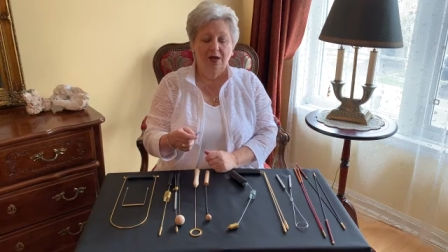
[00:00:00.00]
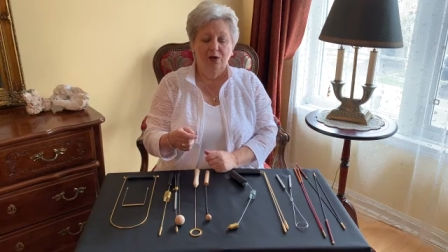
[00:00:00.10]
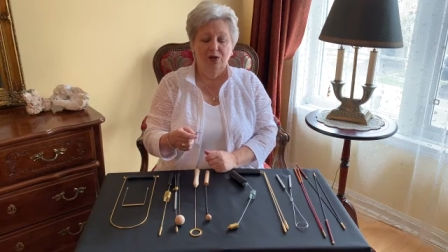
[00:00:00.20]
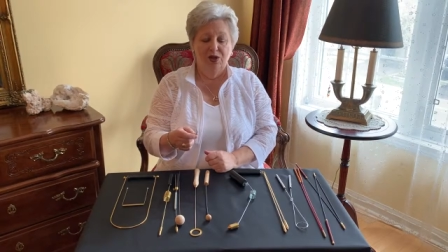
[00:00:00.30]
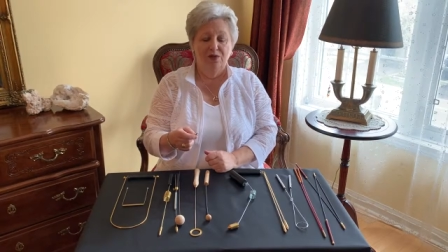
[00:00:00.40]

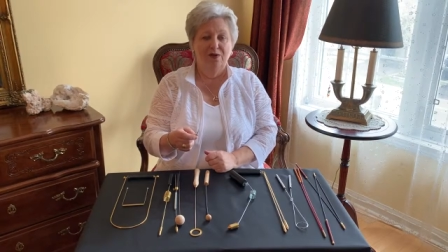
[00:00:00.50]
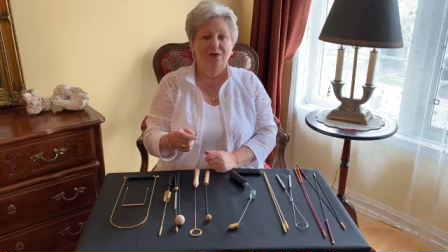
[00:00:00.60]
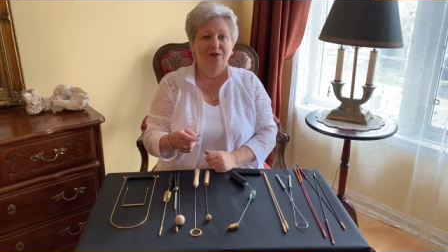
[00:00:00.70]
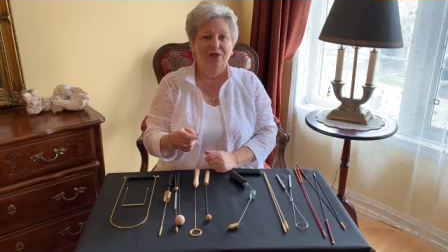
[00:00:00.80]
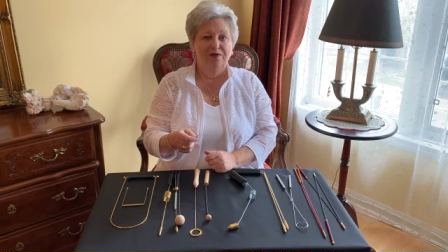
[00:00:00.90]
which
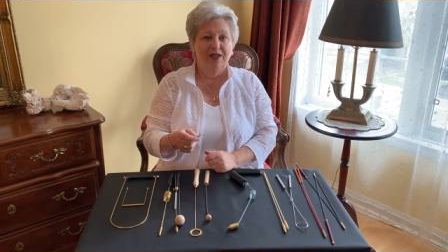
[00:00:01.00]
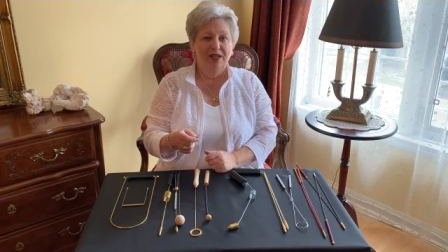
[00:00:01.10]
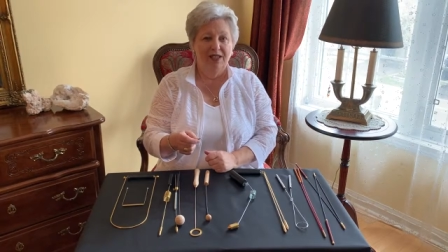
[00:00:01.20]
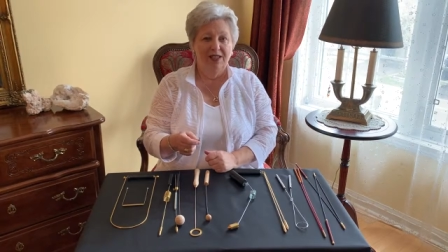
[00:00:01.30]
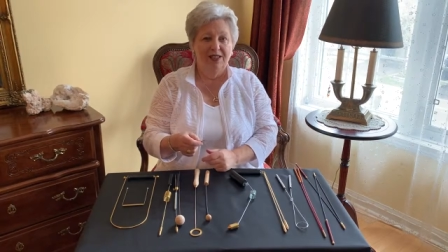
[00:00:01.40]
moves very
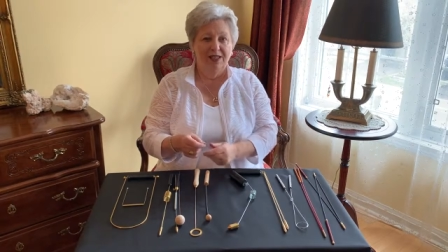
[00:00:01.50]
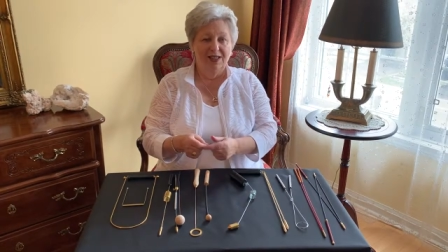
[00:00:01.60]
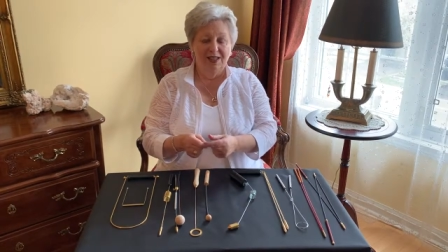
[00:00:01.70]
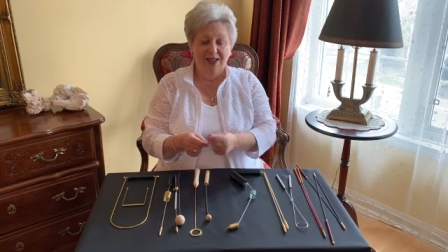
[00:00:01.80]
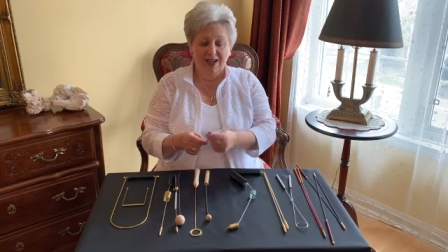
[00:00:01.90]

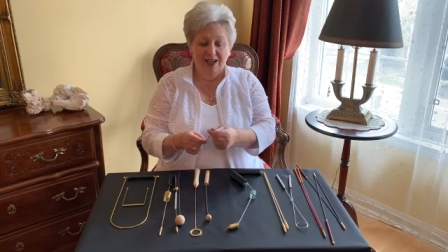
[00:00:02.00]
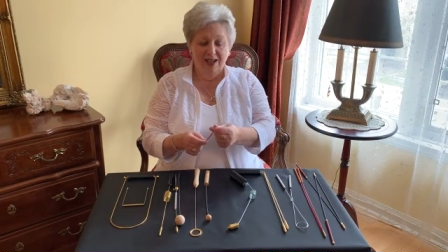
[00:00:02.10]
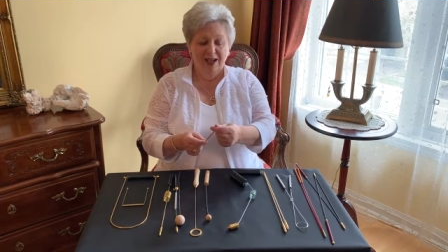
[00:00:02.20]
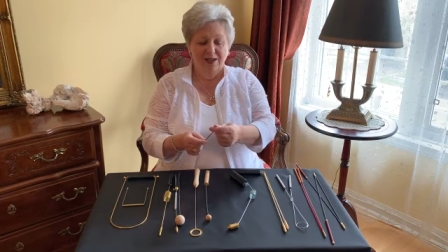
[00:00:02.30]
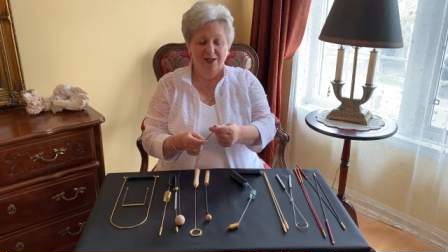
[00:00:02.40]
easily
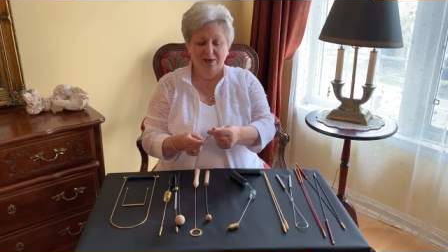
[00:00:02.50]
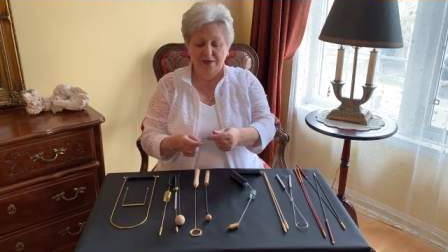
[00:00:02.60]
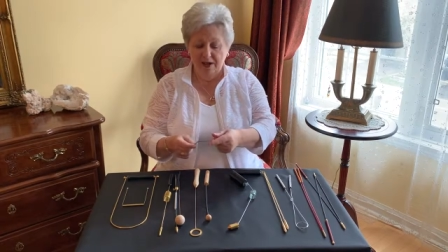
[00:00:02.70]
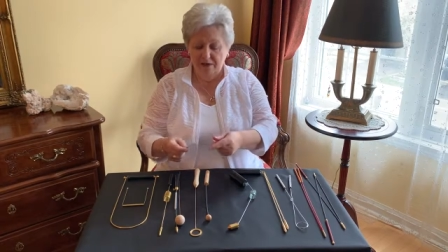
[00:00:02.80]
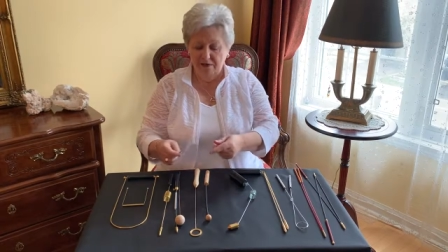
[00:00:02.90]
and
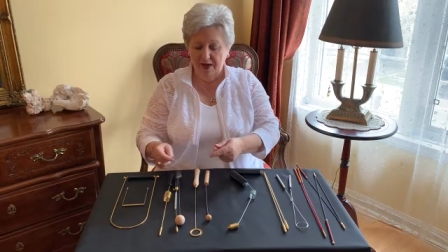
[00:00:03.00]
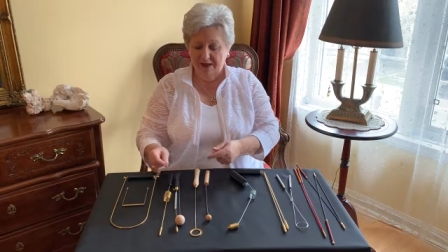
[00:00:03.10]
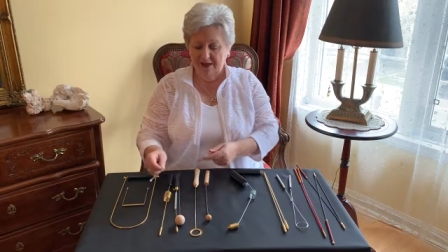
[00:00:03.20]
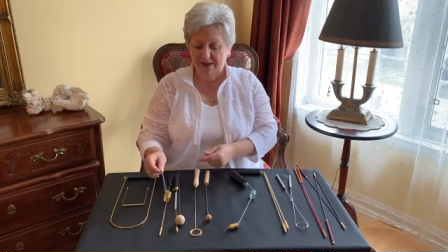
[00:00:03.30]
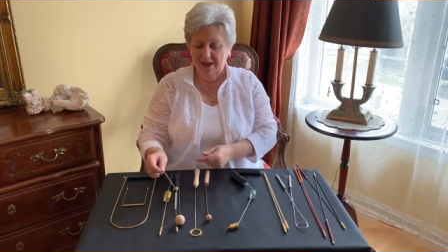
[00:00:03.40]
very
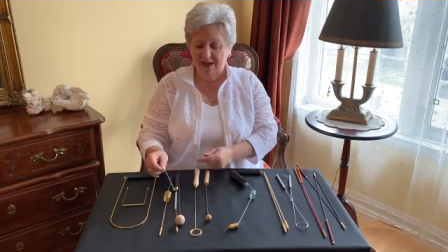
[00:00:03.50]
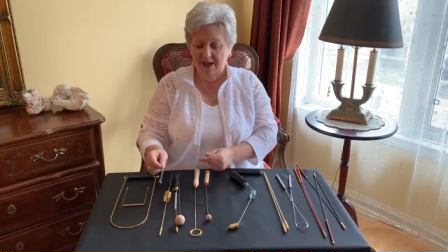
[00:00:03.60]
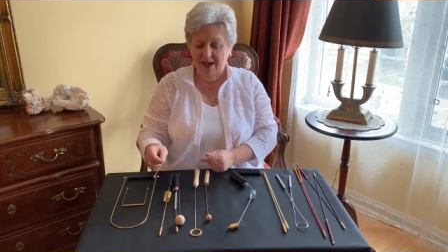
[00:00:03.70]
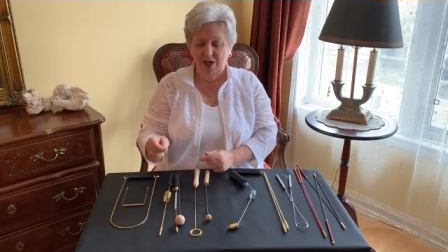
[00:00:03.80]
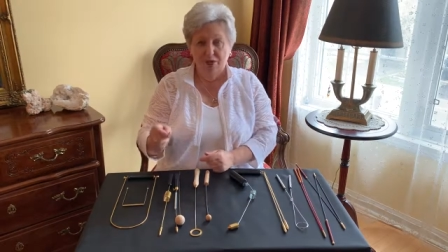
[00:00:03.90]
fast
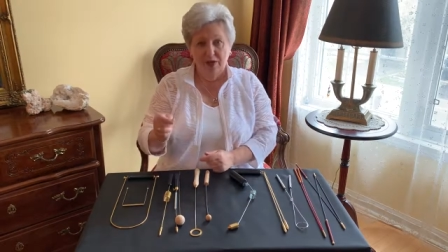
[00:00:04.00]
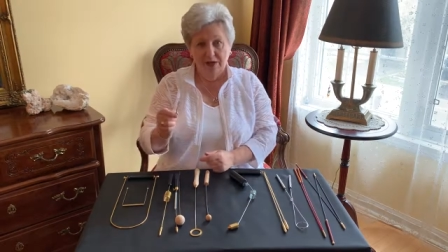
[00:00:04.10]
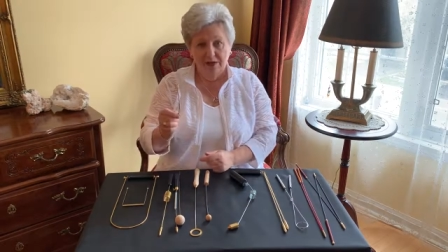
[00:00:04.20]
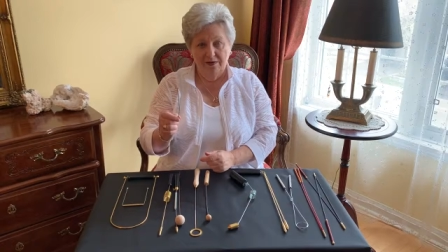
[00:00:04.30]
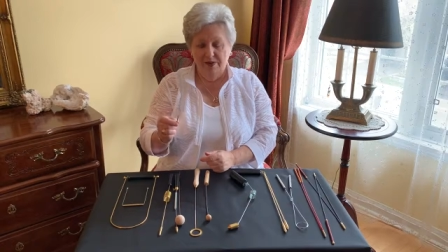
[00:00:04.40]
and
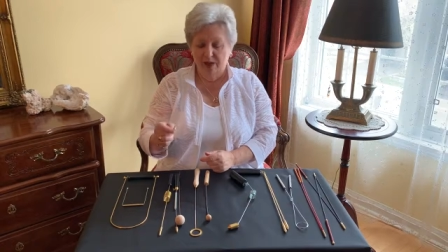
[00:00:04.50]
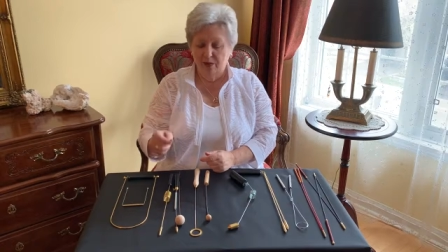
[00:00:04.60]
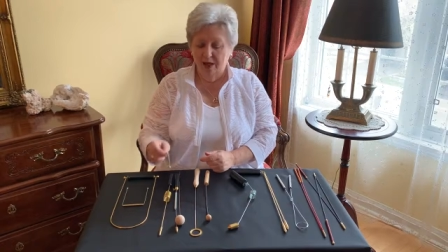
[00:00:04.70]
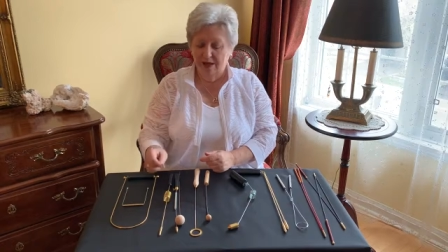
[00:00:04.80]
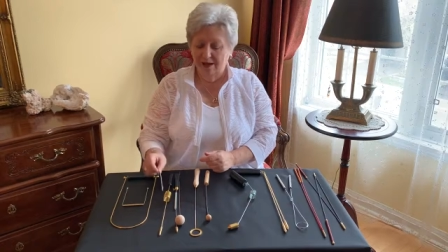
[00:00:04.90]
works very
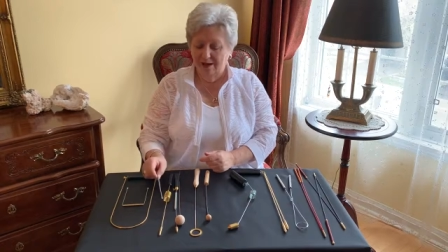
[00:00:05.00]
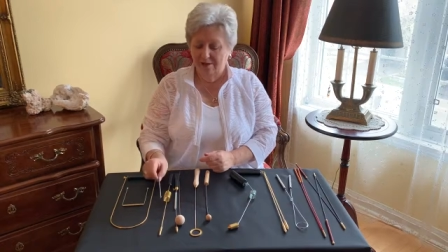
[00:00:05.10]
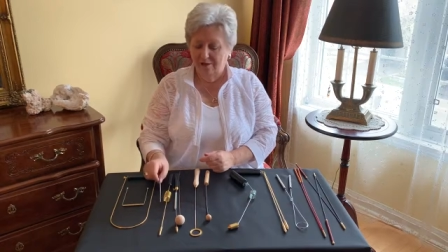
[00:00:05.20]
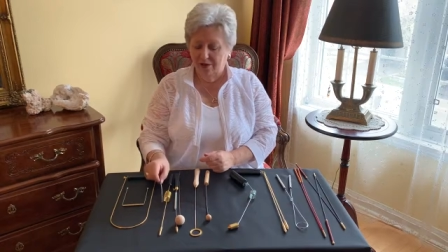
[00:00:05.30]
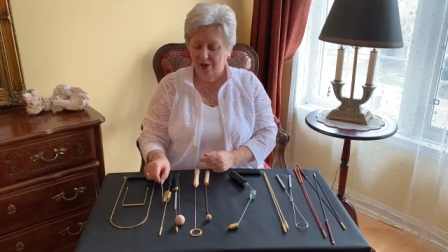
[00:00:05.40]
well
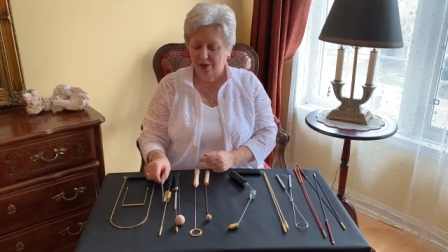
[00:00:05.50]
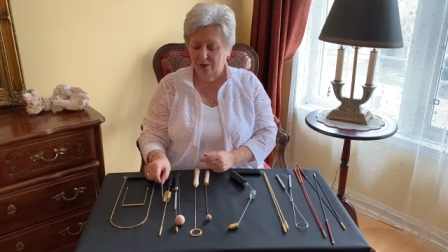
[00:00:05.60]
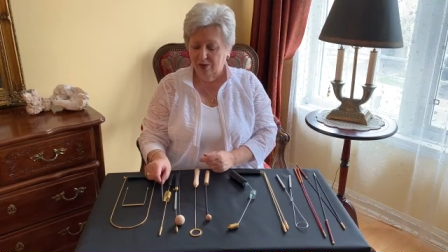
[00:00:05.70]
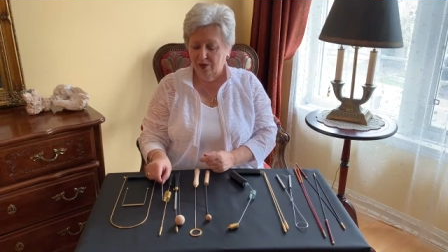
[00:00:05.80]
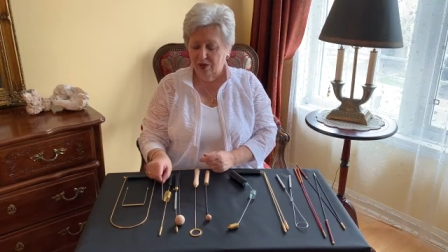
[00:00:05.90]
for
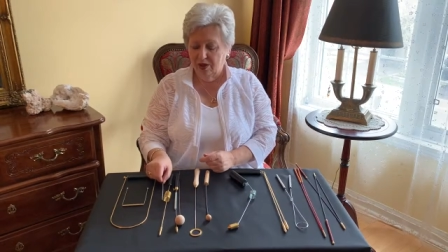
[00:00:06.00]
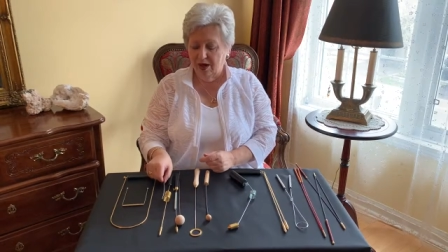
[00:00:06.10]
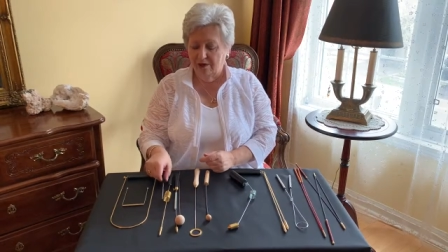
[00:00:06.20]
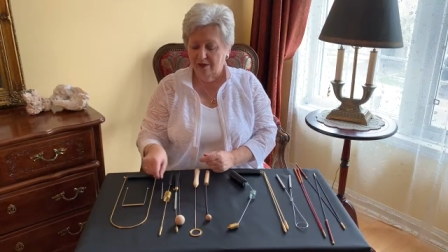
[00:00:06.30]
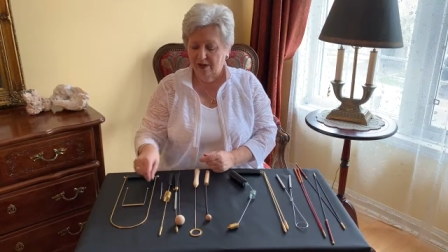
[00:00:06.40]
those who
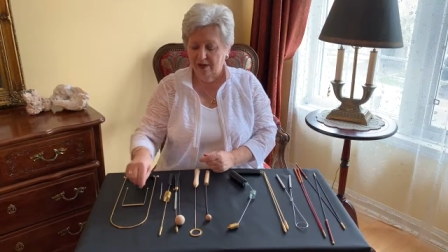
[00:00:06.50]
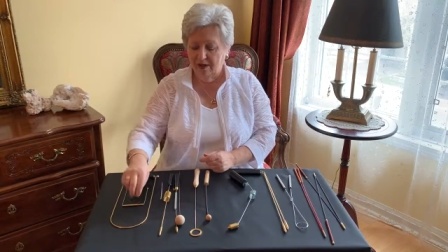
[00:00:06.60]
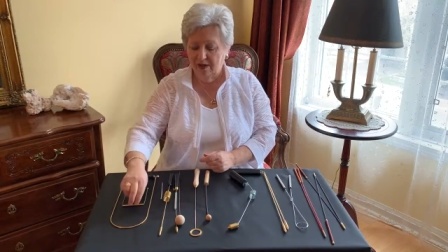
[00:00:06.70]
travel.